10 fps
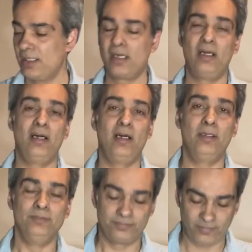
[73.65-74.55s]

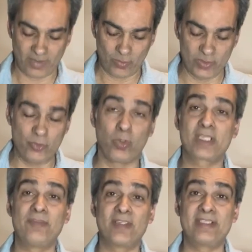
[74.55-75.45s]
um, when you work
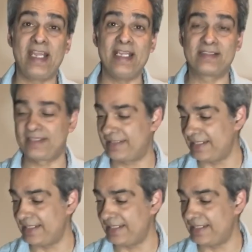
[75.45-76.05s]
every day at 6